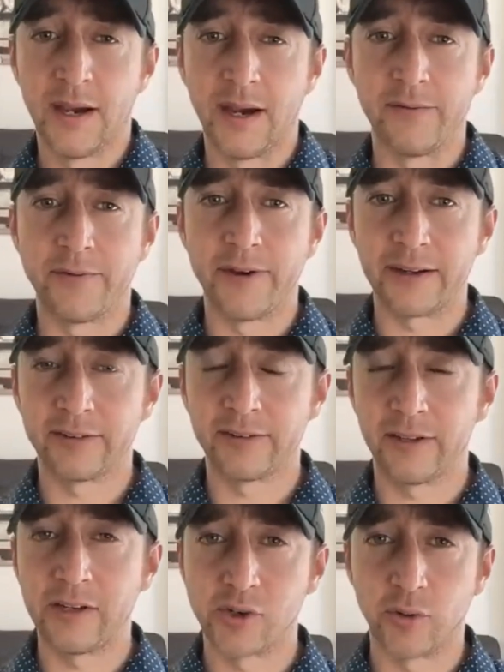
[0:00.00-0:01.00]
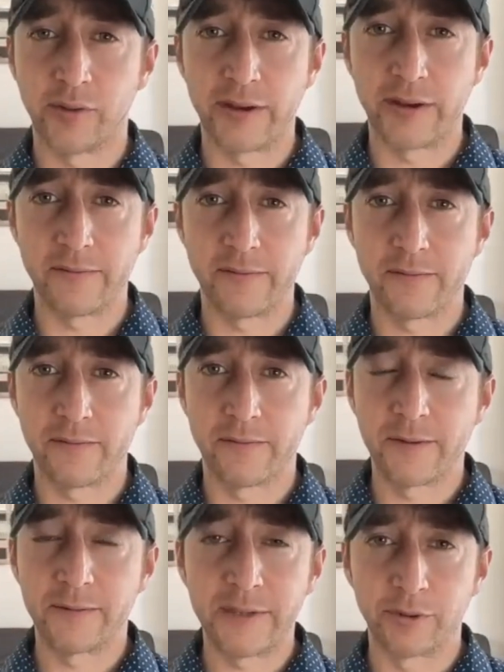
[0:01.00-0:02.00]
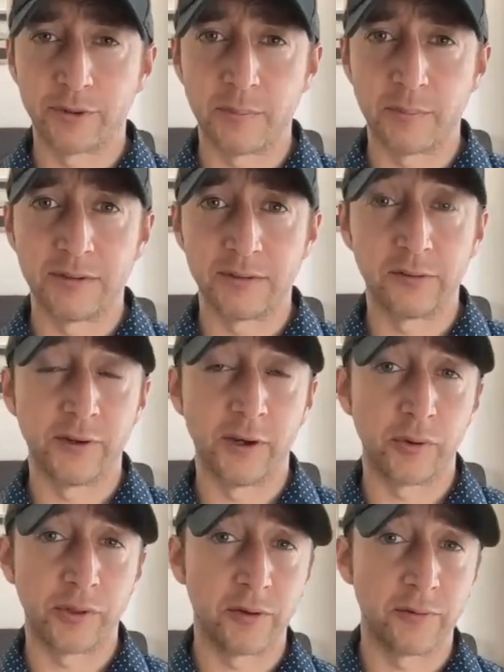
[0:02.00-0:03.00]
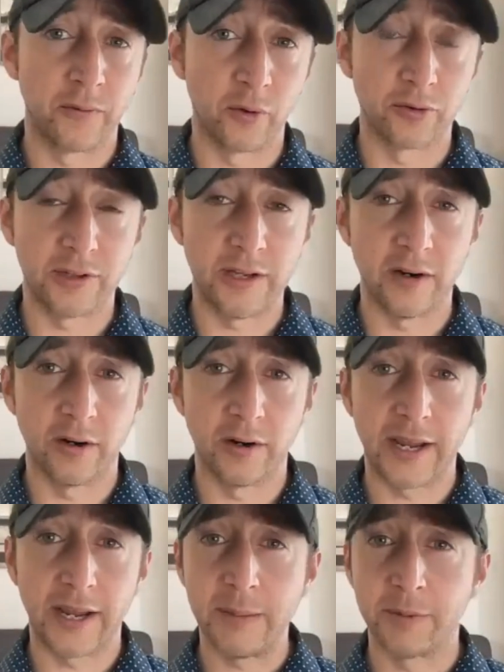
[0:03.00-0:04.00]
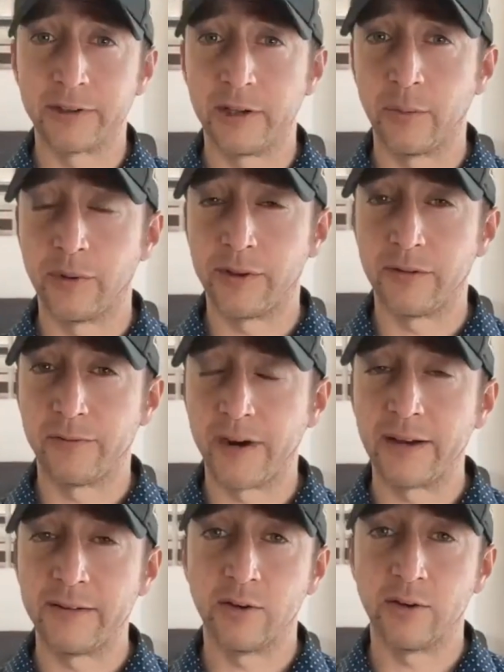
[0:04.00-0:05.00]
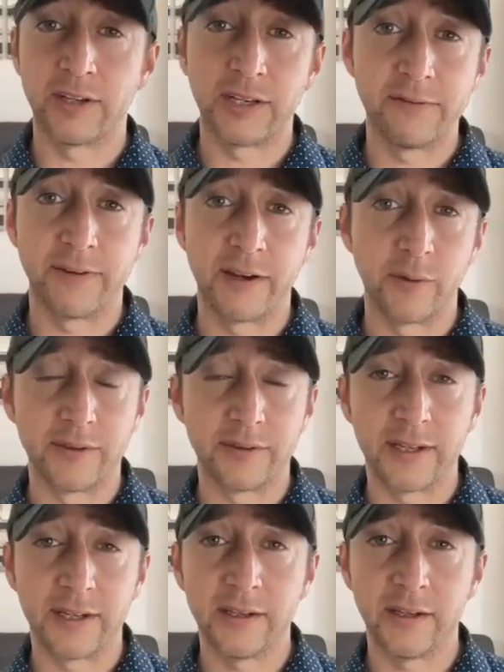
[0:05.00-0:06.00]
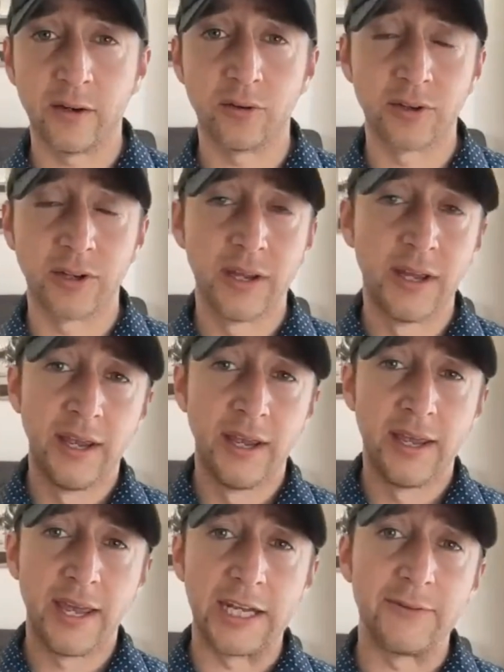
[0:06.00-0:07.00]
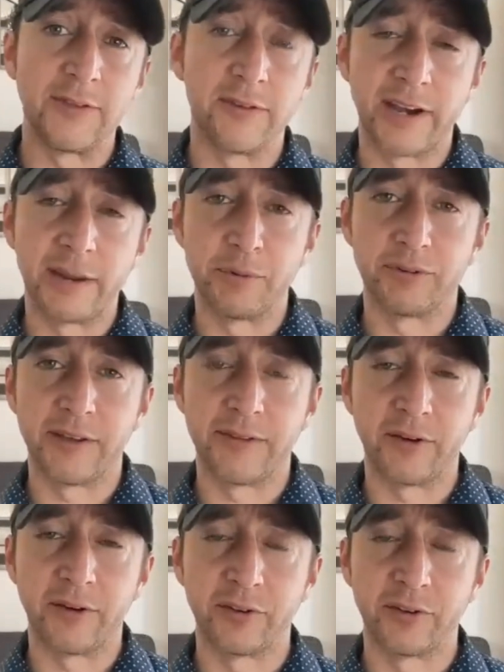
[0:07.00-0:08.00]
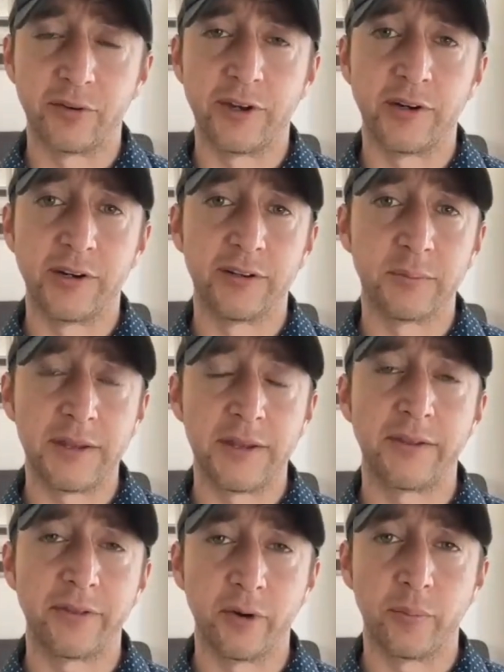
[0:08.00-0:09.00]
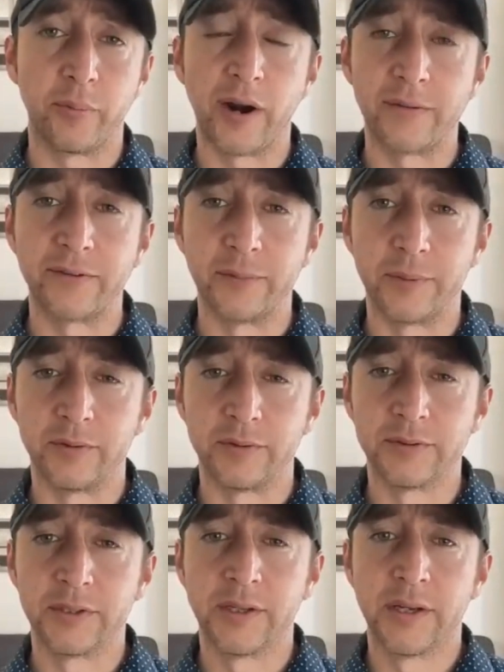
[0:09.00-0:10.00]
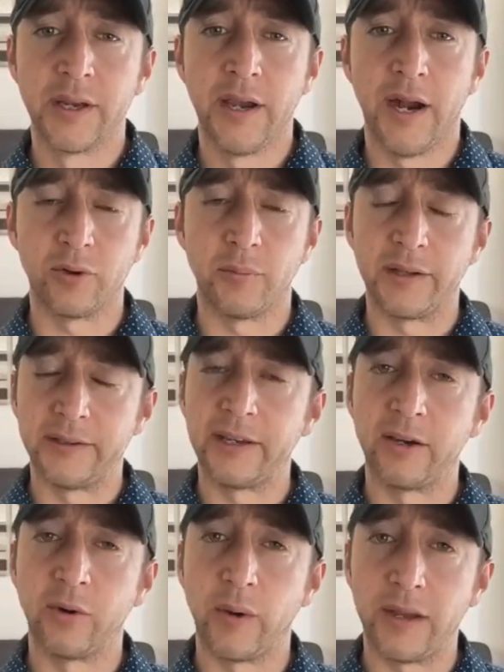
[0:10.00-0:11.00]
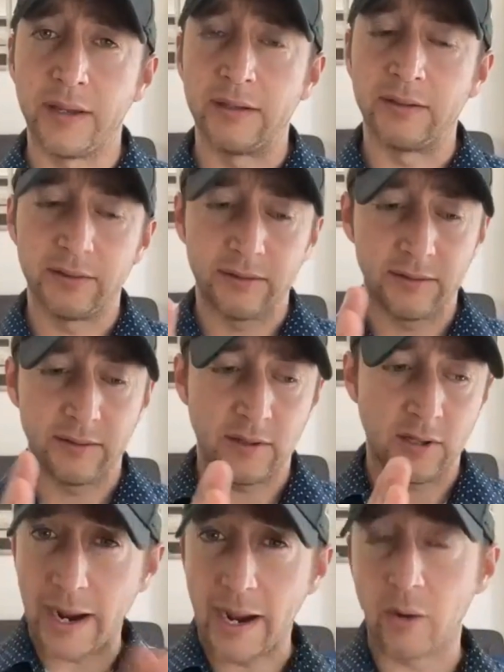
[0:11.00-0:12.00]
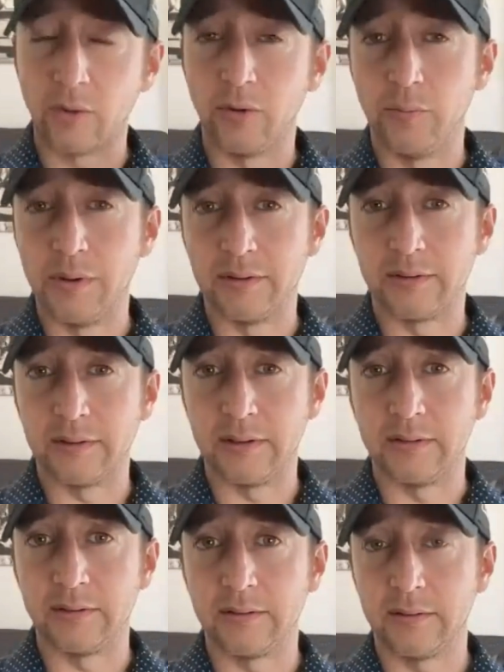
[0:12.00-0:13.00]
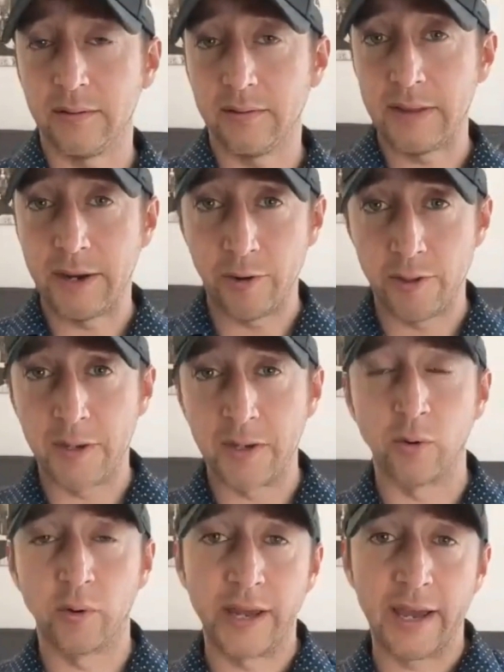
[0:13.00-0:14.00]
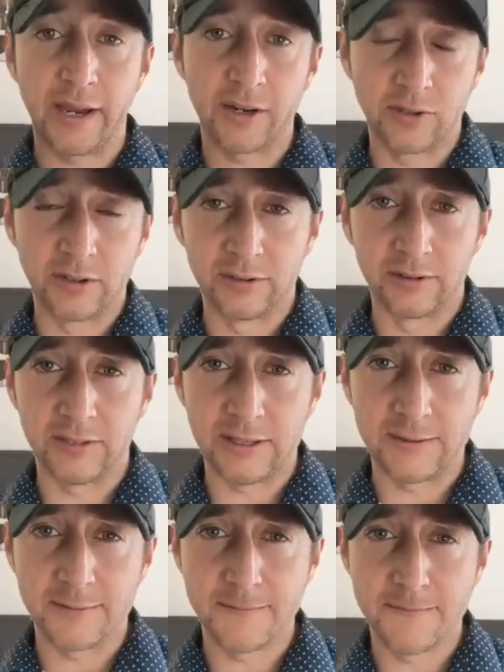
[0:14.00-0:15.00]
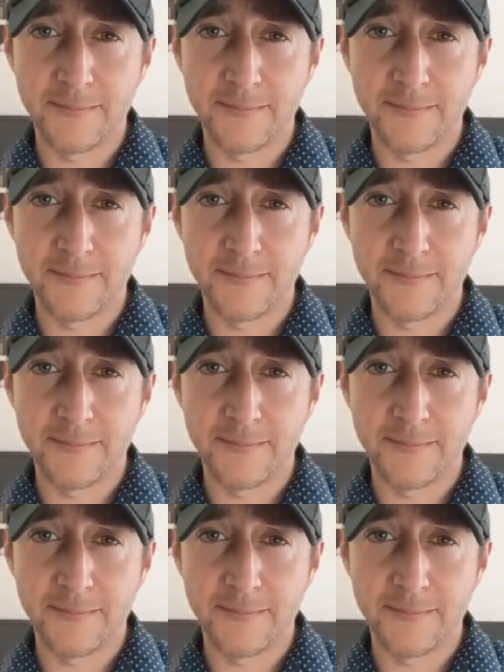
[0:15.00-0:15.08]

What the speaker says: In fact, studies show that 50% of businesses fail within the first year, 80% within 5 years, 95% within 10 years. And even the 5% that are still there doesn't mean that they're profitable. So my takeaway is, how do businesses that are in the minority actually succeed?